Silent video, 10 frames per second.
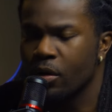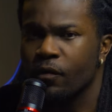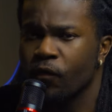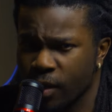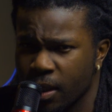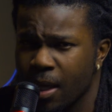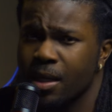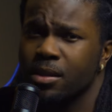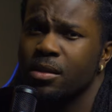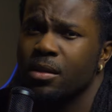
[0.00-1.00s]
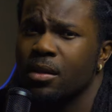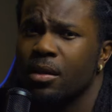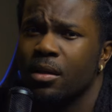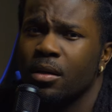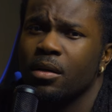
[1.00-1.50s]
for clicks.
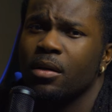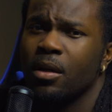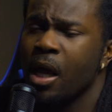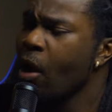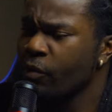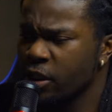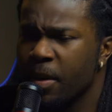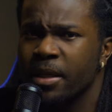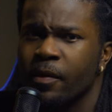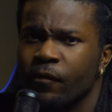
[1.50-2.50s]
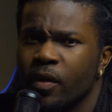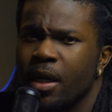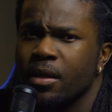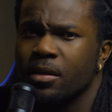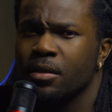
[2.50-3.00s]
I respect him for
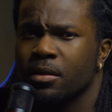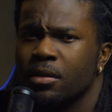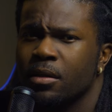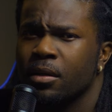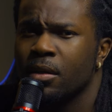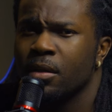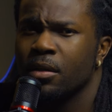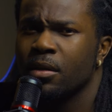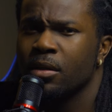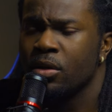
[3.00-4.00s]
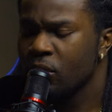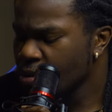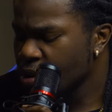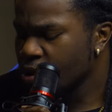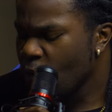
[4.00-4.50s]
that.
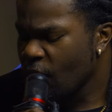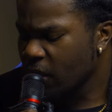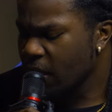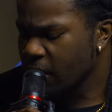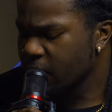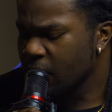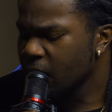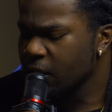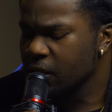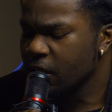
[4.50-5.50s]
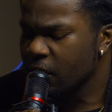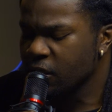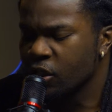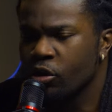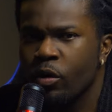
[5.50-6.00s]
Using you for clicks. He doesn't he
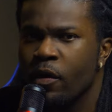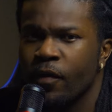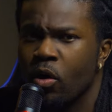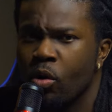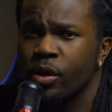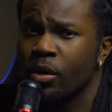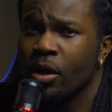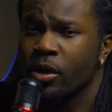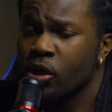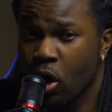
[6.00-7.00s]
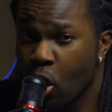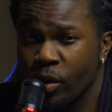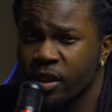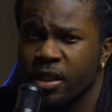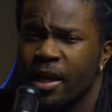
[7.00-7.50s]
doesn't agree with all your your
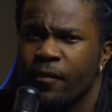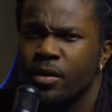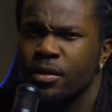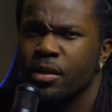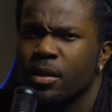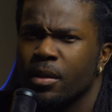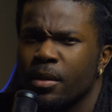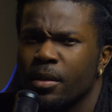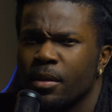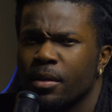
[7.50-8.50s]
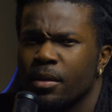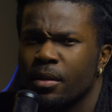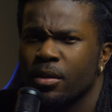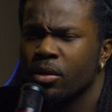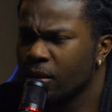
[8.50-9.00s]
hoish endeavors,
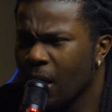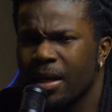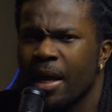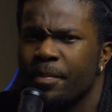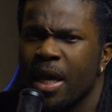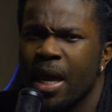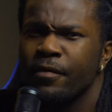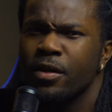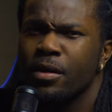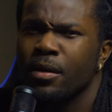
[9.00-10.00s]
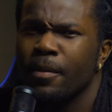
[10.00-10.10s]
your thought-like behavior.